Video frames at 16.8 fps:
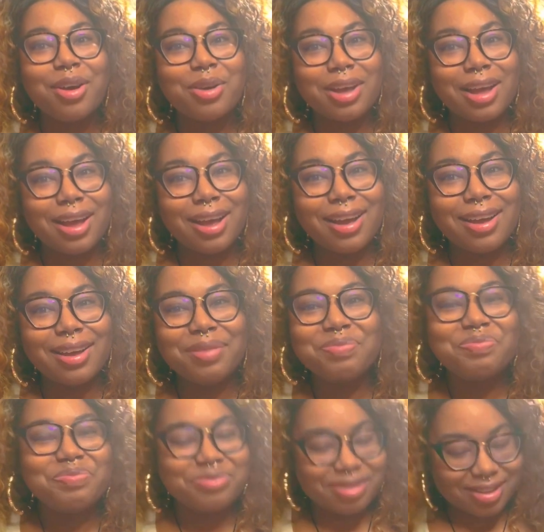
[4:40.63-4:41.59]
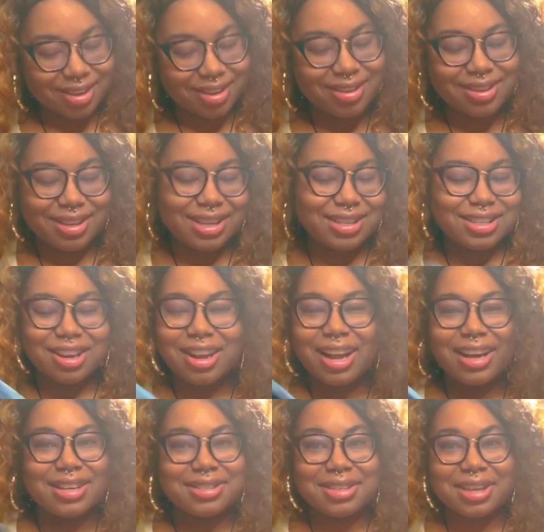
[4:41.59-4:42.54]
okay? That's all I
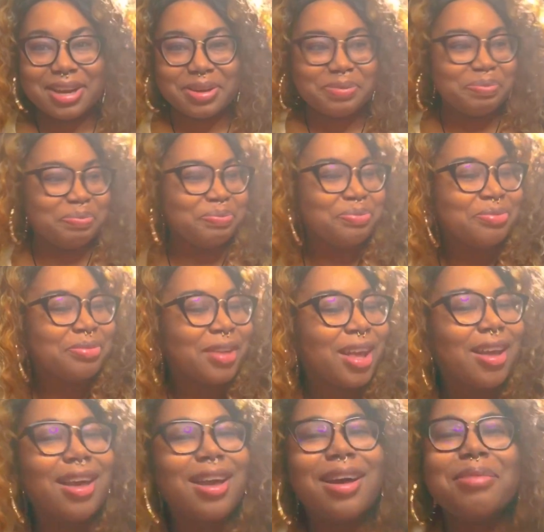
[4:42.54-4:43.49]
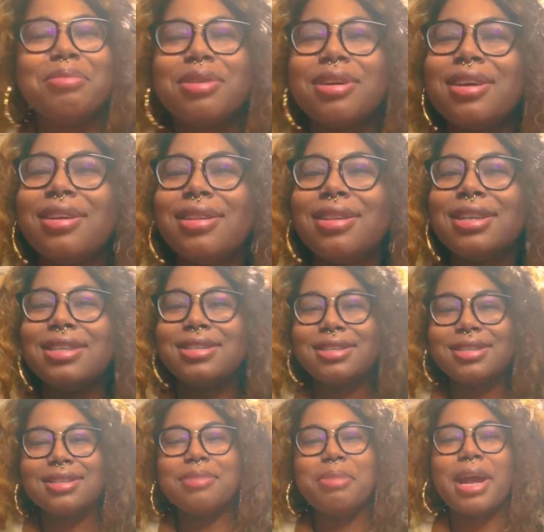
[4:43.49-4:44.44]
like to say. But this
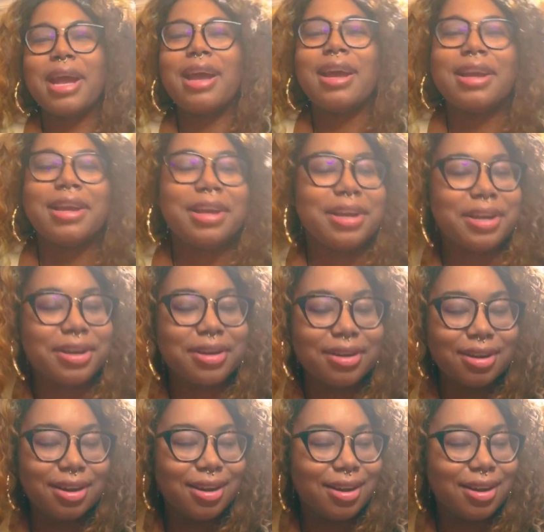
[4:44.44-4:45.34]
is the bag here.